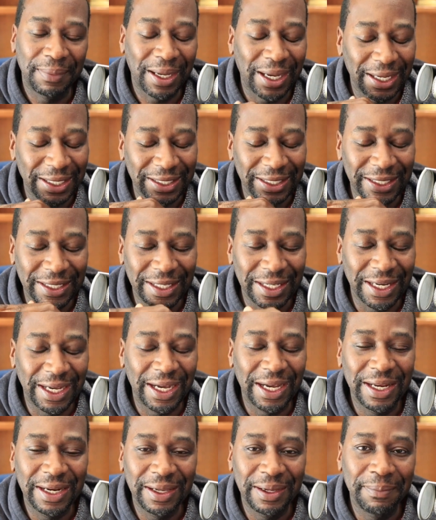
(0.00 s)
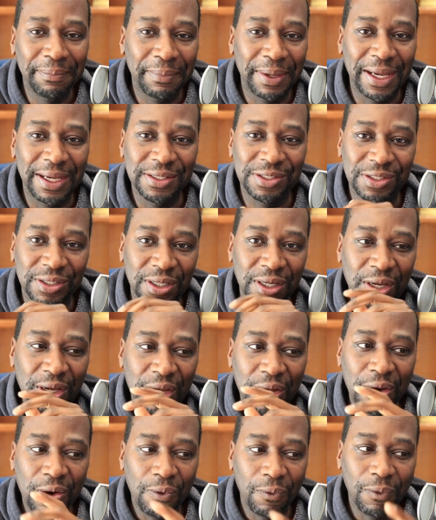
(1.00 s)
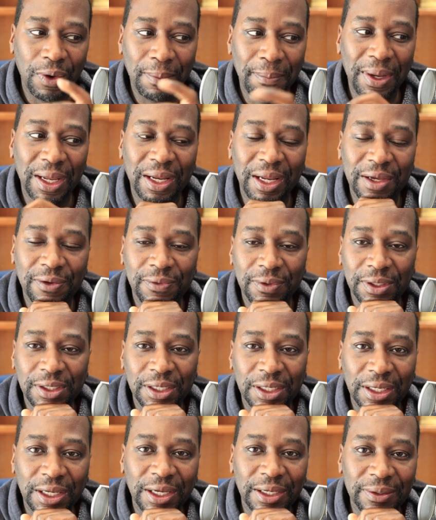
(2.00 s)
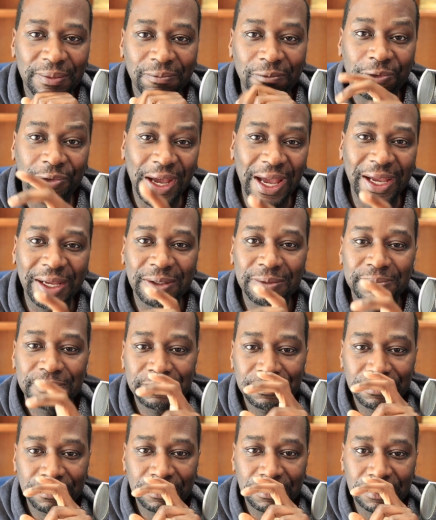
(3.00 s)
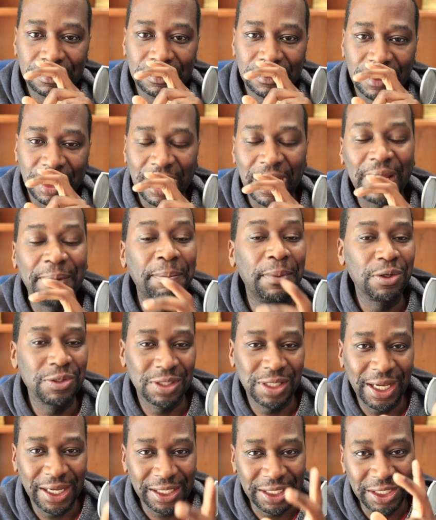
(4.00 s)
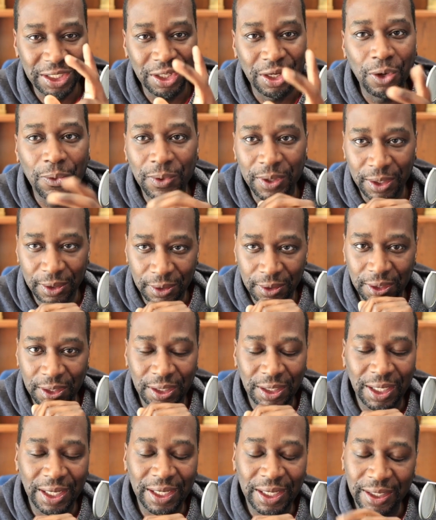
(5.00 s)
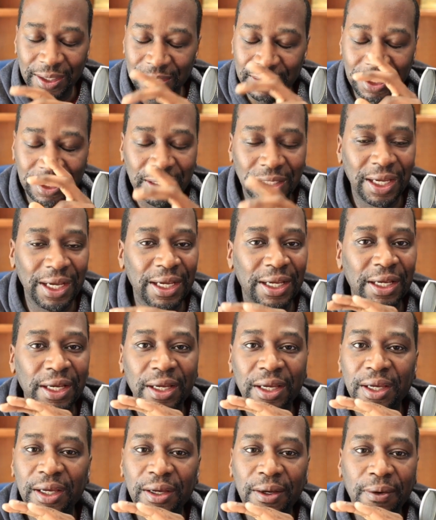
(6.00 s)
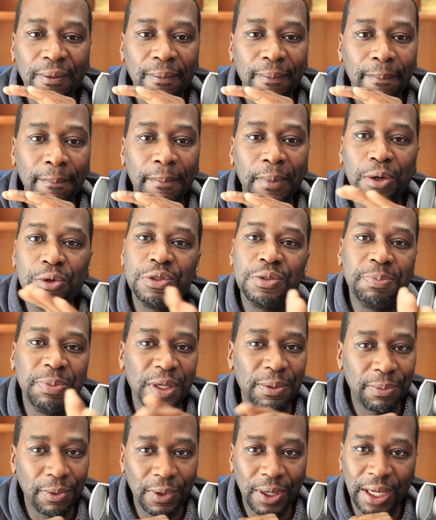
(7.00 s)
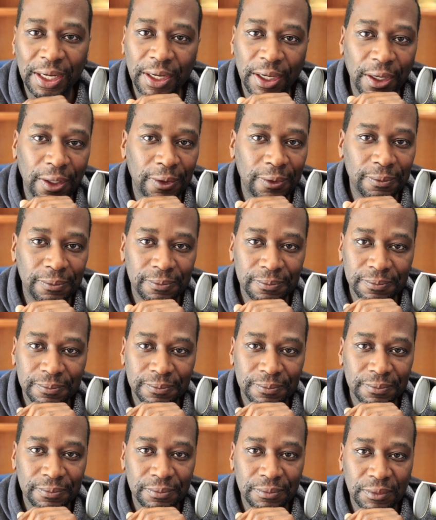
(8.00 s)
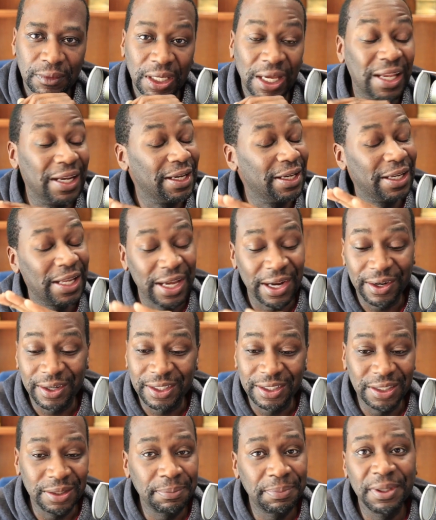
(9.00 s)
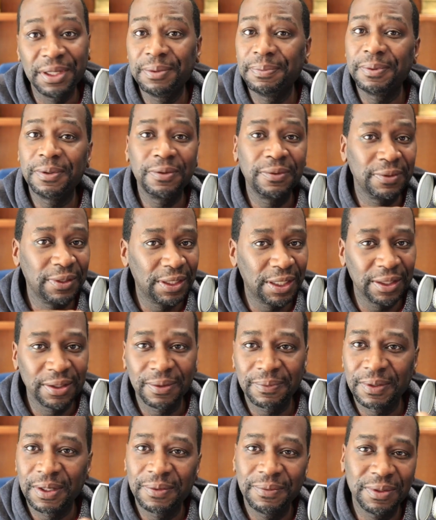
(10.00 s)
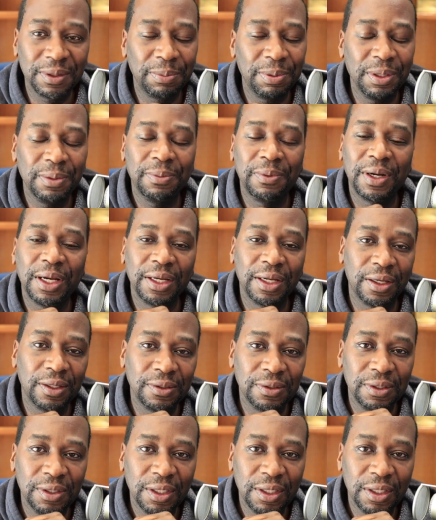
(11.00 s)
I cannot imagine what my life would look like. In fact, I most likely know what it'll look like. It'll look like most people I know. And they are good people. Nothing wrong with the people I know.